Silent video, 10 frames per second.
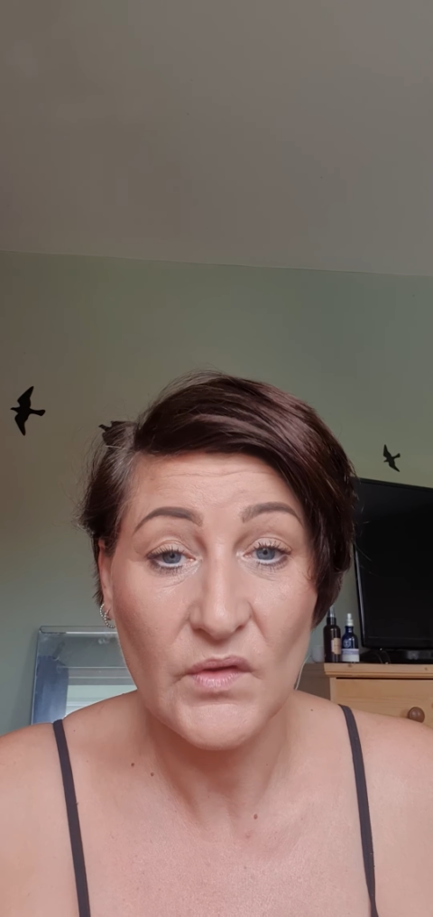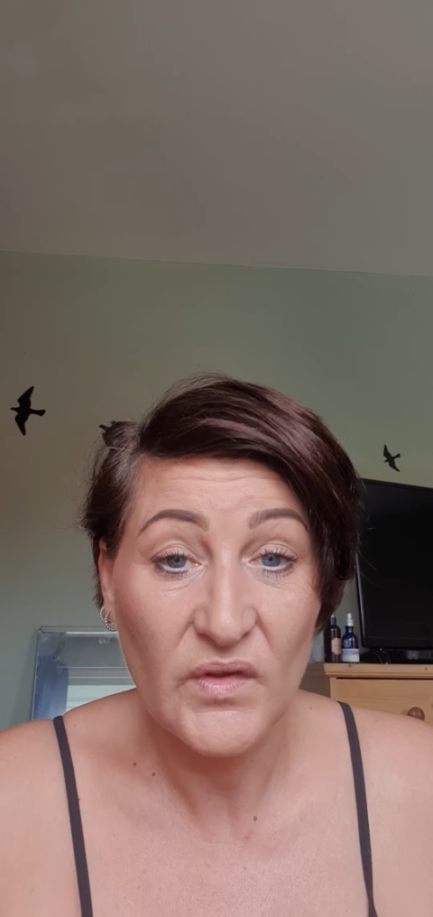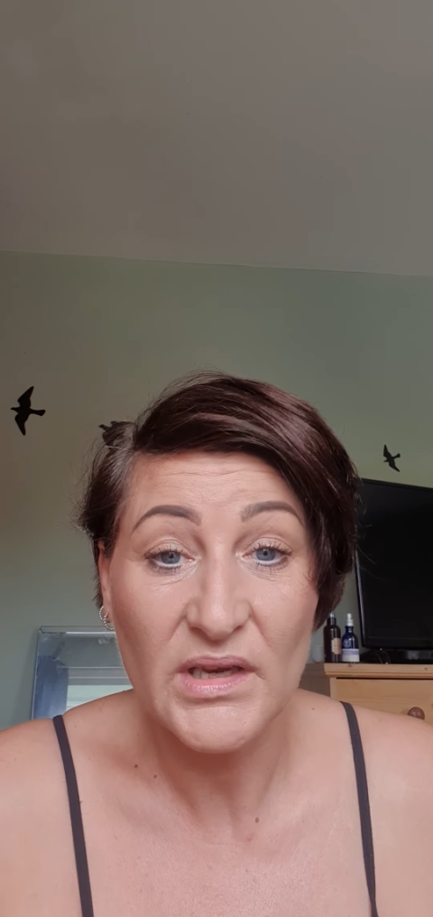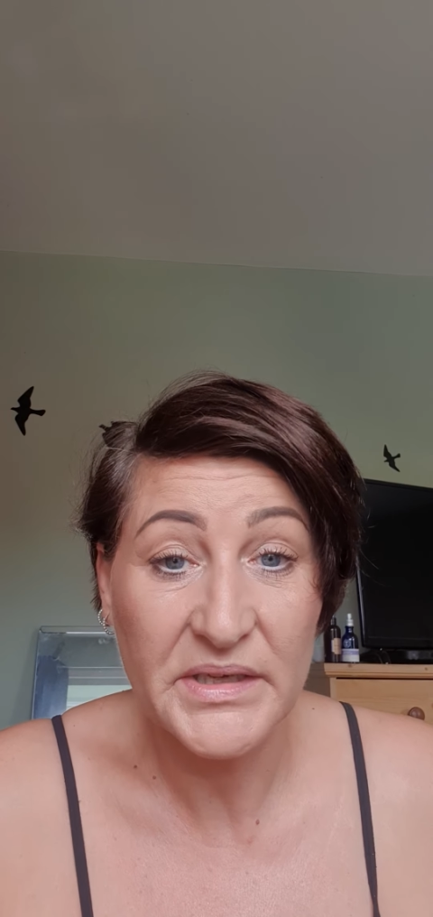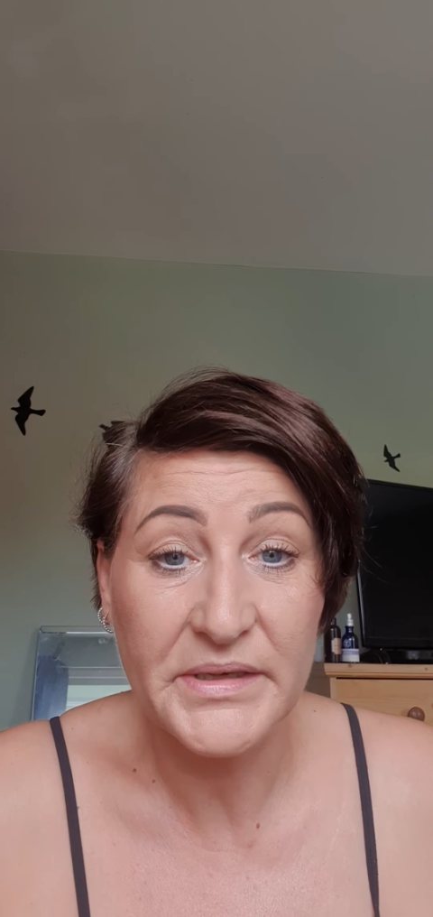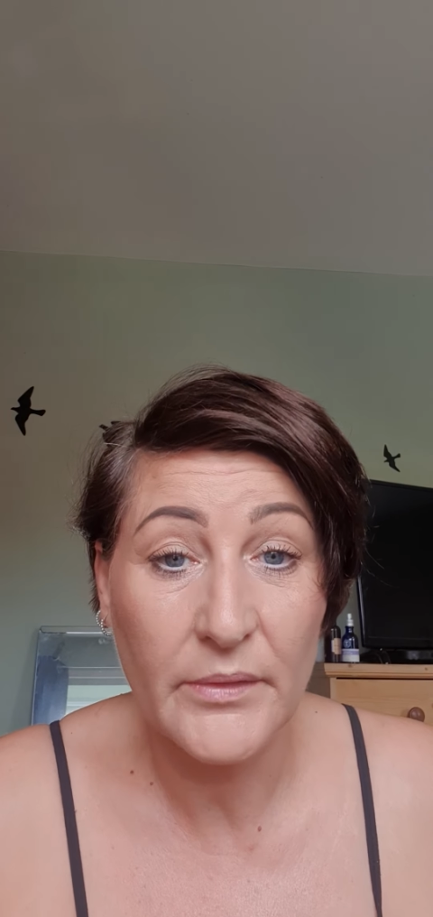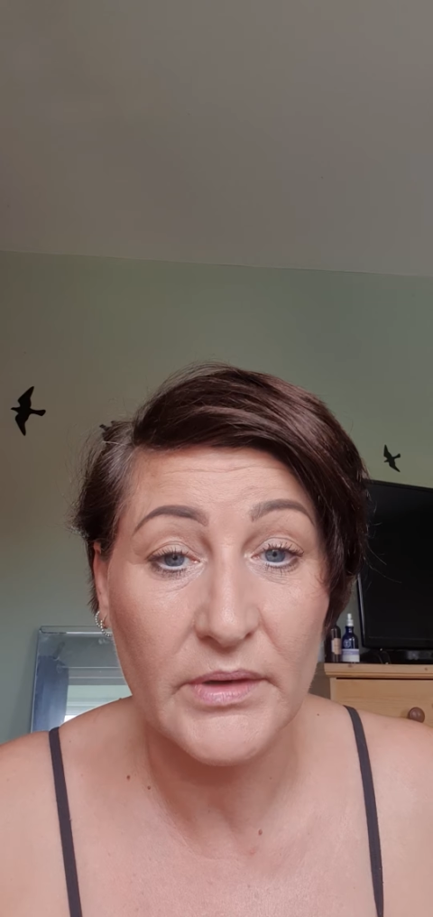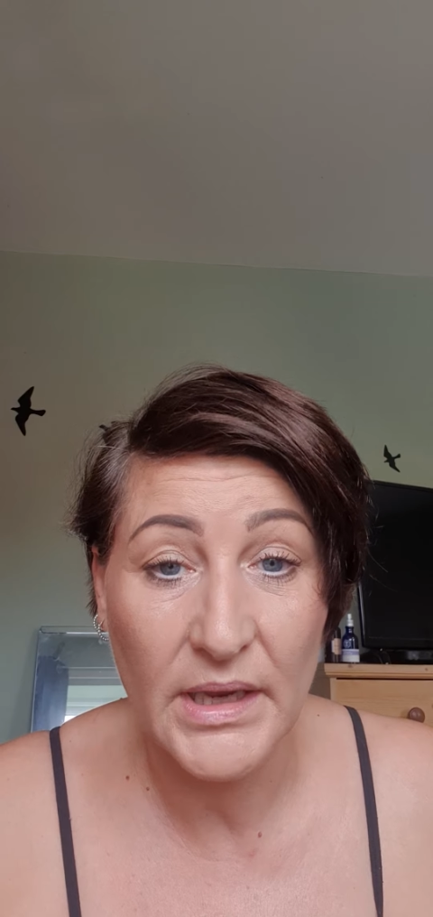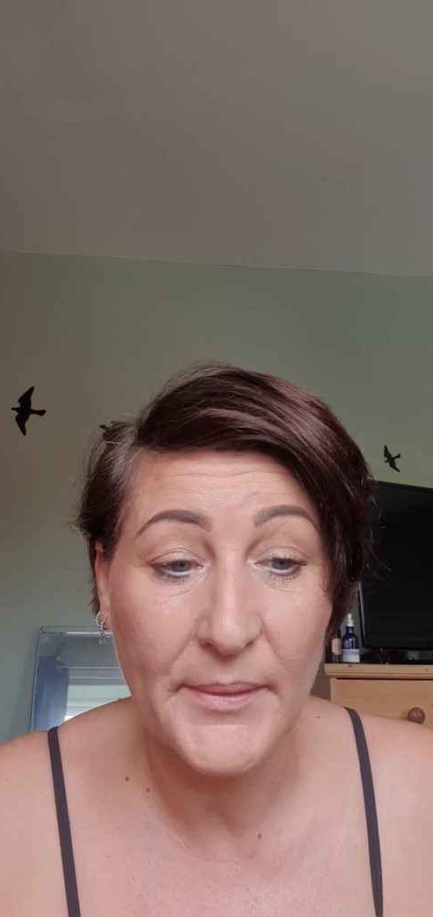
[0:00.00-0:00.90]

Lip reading: See, I did know your